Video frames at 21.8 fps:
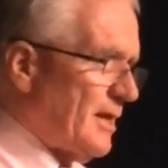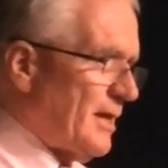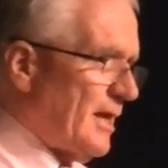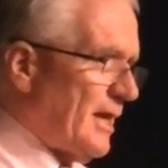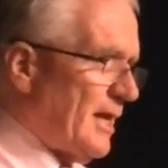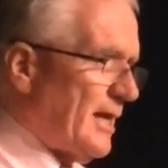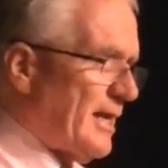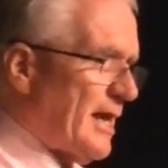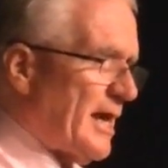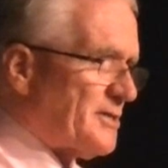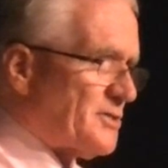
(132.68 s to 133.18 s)

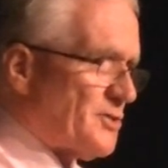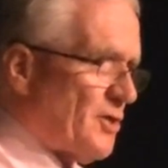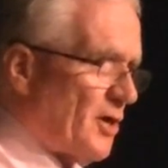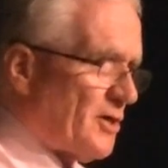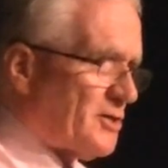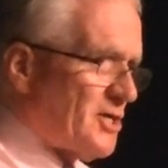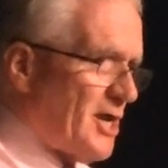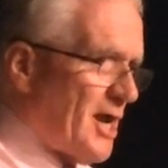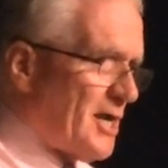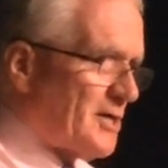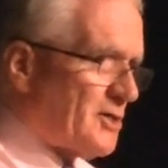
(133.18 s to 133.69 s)
It has
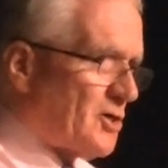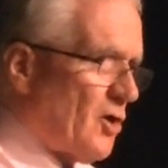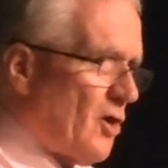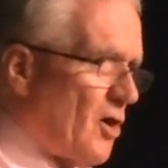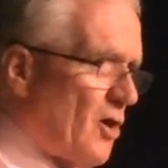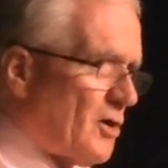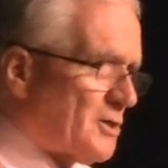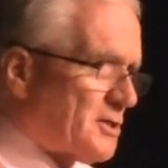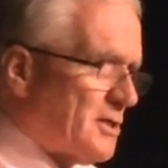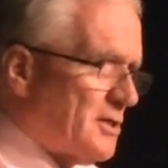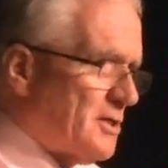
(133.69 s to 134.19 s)
not yet
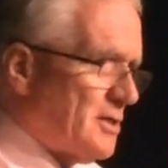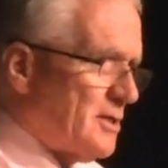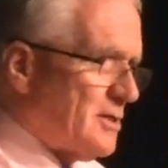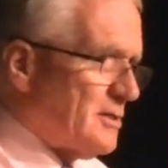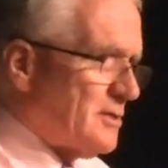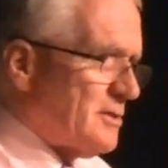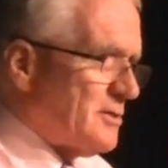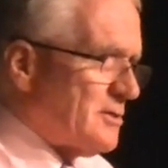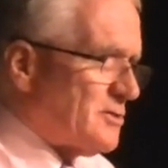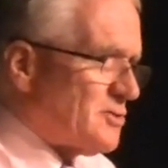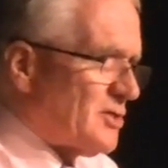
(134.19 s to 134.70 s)
got
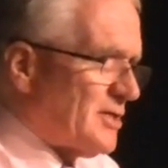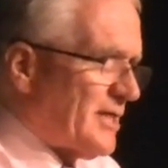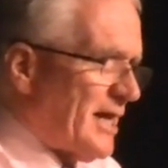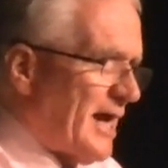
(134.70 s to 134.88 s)
to